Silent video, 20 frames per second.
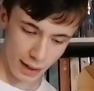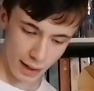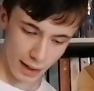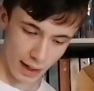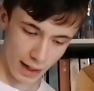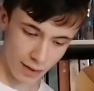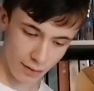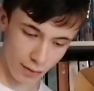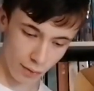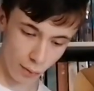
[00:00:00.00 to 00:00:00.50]

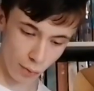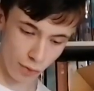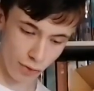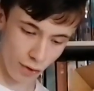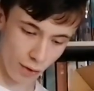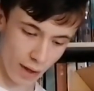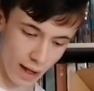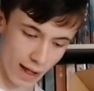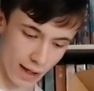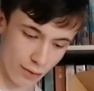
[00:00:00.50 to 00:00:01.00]
And
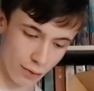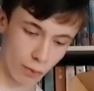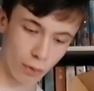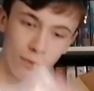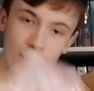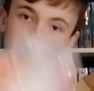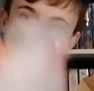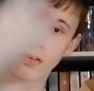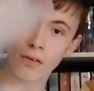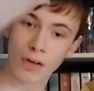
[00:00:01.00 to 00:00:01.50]
also it has all
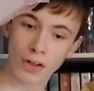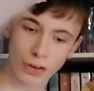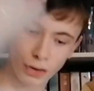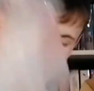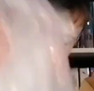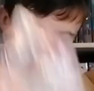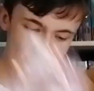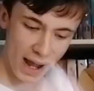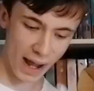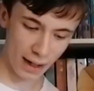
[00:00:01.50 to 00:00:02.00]
of its
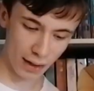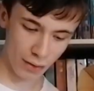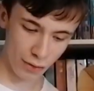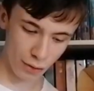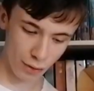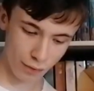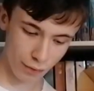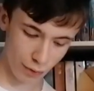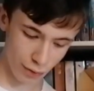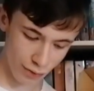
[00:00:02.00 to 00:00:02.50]
original bags.
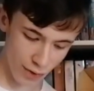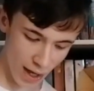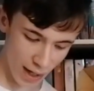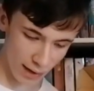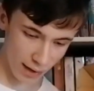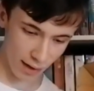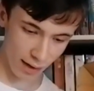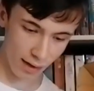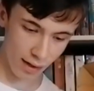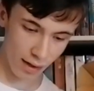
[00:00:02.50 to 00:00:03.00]
So for a
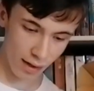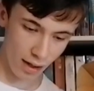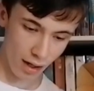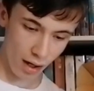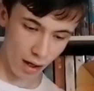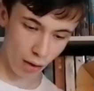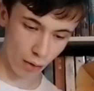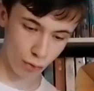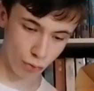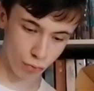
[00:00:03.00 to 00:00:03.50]
tenner,
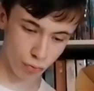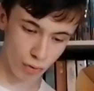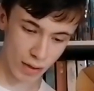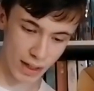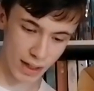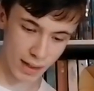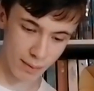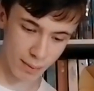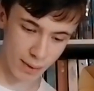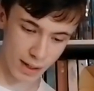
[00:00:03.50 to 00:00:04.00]
I was
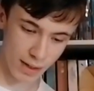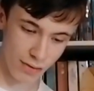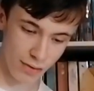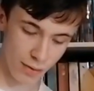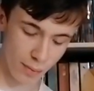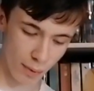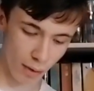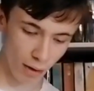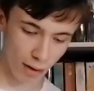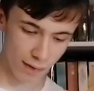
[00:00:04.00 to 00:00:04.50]
really pleased
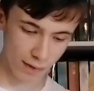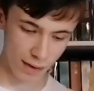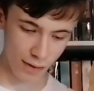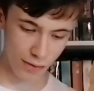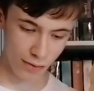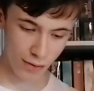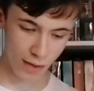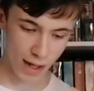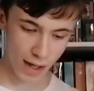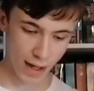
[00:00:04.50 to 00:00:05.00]
to buy
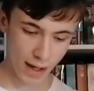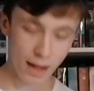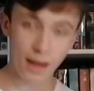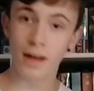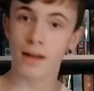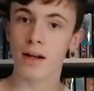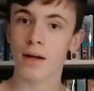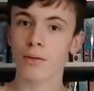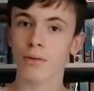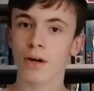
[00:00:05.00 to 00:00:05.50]
this
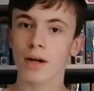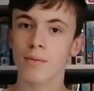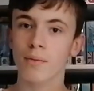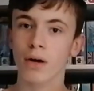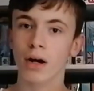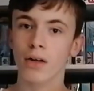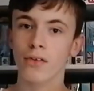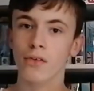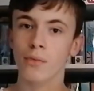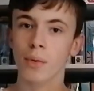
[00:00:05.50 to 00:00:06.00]
and upgrade
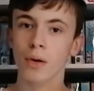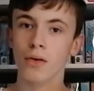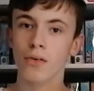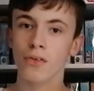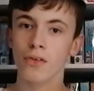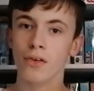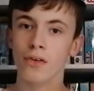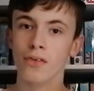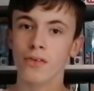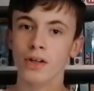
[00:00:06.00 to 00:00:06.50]
mine to
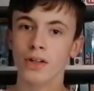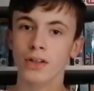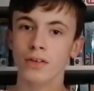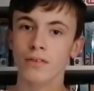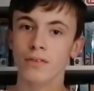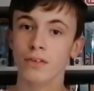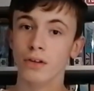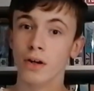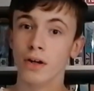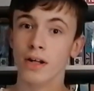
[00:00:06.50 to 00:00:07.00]
box condition
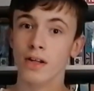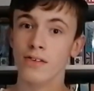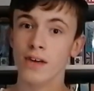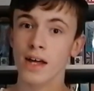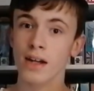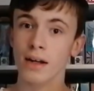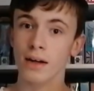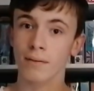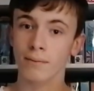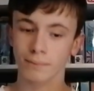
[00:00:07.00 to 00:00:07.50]
for only a
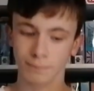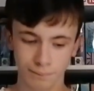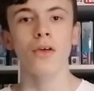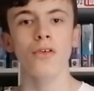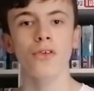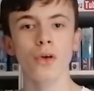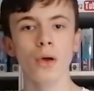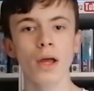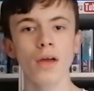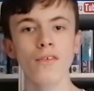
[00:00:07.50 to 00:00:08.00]
tenner.
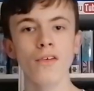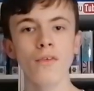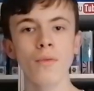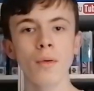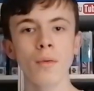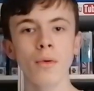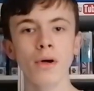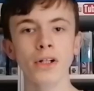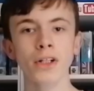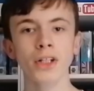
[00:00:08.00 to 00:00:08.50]
So if you've
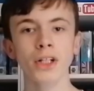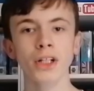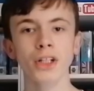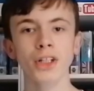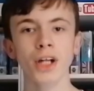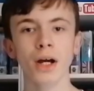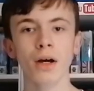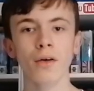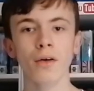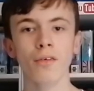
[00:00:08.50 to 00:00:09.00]
been watching the
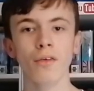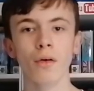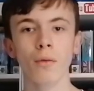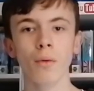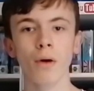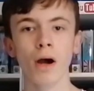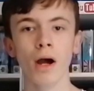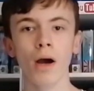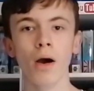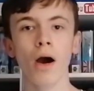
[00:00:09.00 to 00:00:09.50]
channel for a
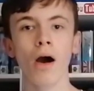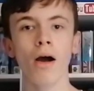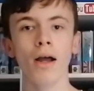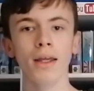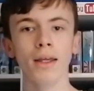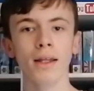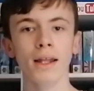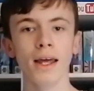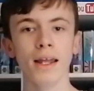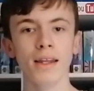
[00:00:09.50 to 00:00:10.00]
while, I
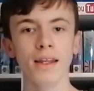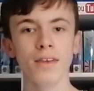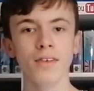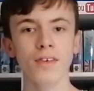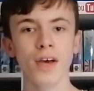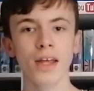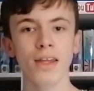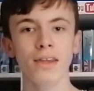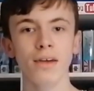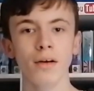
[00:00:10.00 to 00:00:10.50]
collect
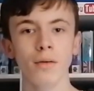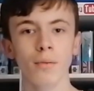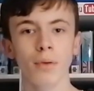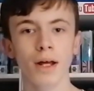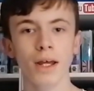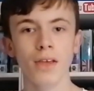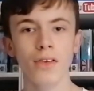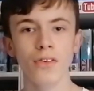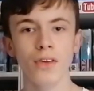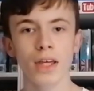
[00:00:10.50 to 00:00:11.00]
Nintendo and
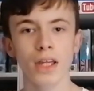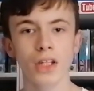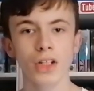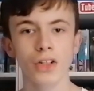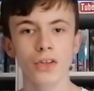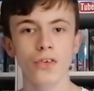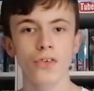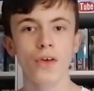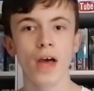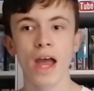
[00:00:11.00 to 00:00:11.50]

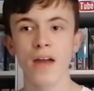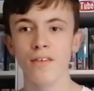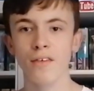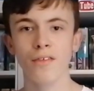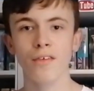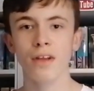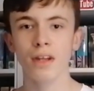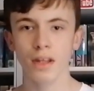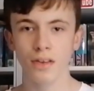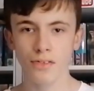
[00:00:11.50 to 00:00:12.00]
PlayStations.
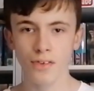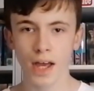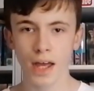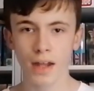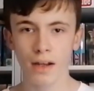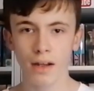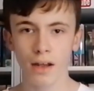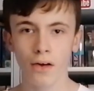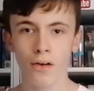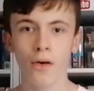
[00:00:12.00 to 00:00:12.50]
Everything
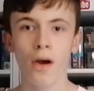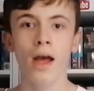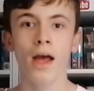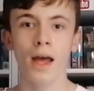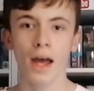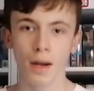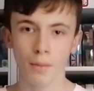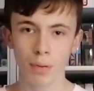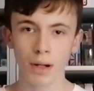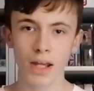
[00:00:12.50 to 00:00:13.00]
Nintendo
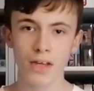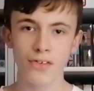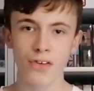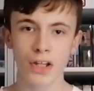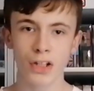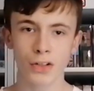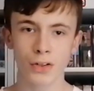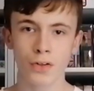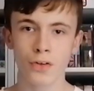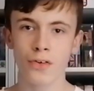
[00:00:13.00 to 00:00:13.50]
and
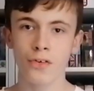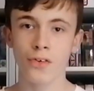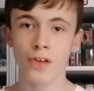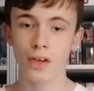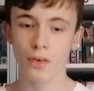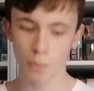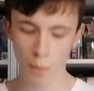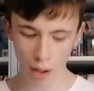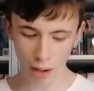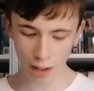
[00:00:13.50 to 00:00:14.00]
PlayStation you see
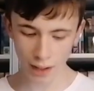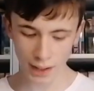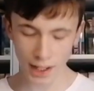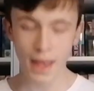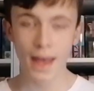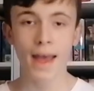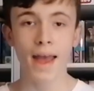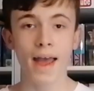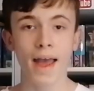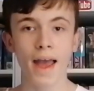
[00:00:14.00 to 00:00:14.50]
is mine.
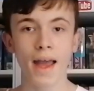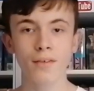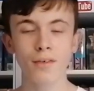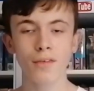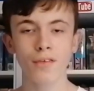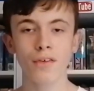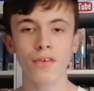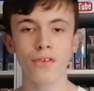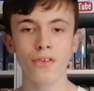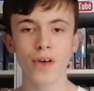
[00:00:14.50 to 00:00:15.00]

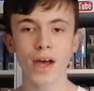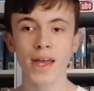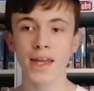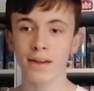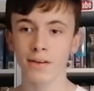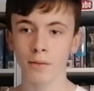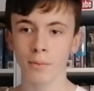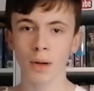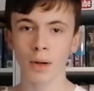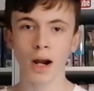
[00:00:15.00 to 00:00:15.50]
Everything
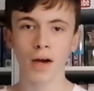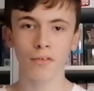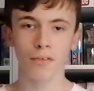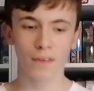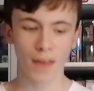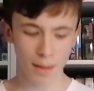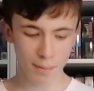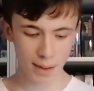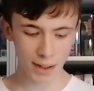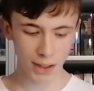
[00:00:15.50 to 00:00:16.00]
Sega, apart from
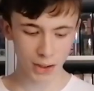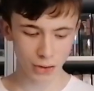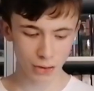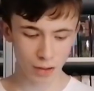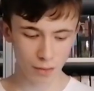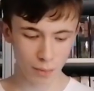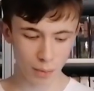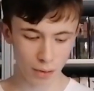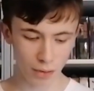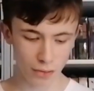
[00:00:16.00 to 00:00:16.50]
that Mega
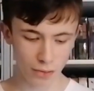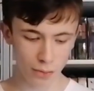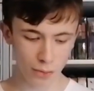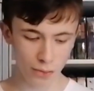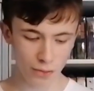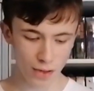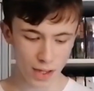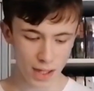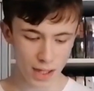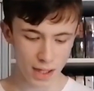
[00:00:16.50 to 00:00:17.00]
Drive box you'll
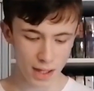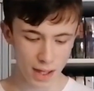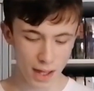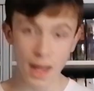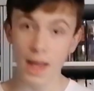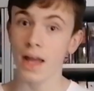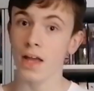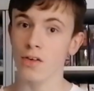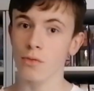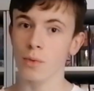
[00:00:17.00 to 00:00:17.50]
see,
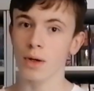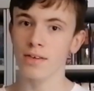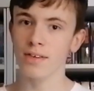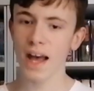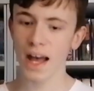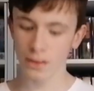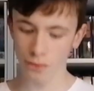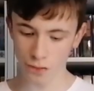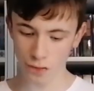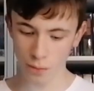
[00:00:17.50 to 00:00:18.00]
is my
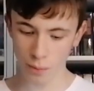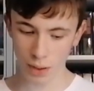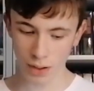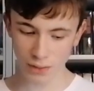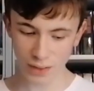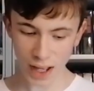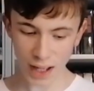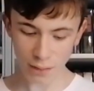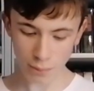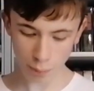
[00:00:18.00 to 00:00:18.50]
dad's. So my
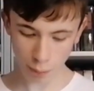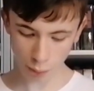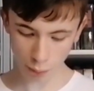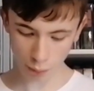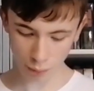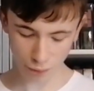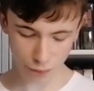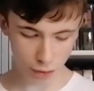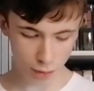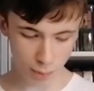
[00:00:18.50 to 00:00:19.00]
dad bought
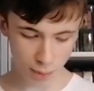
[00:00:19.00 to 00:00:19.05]
a few